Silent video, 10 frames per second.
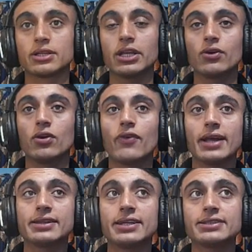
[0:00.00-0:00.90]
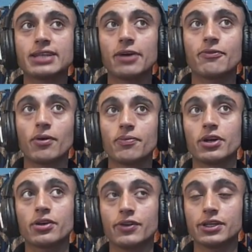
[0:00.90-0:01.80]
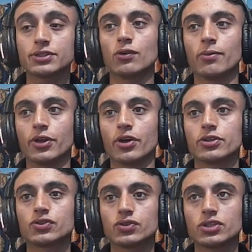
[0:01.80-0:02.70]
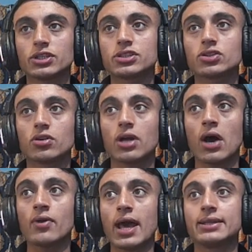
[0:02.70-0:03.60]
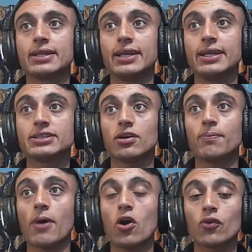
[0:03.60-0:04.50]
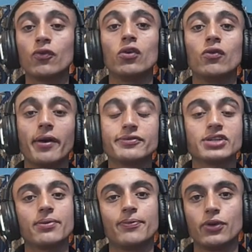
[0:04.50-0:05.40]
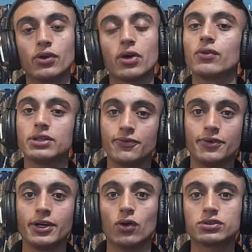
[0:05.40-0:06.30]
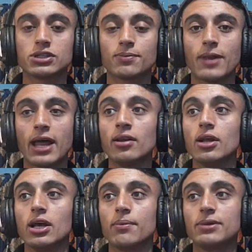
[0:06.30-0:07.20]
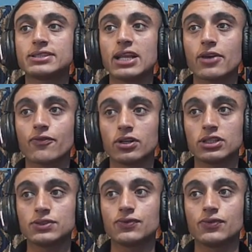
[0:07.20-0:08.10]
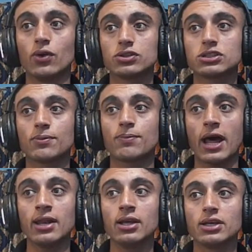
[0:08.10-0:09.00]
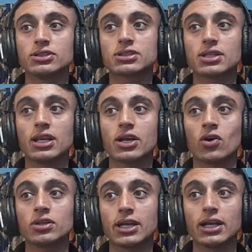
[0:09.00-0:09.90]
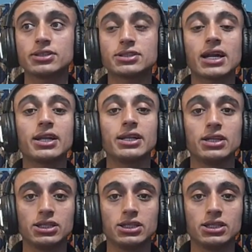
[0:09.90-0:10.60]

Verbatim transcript: Then you will find this type of interface over here. So just scroll down, and there is a powerful website builder with the free hosting plan. Please select for this free hosting plan. Just click on the get started.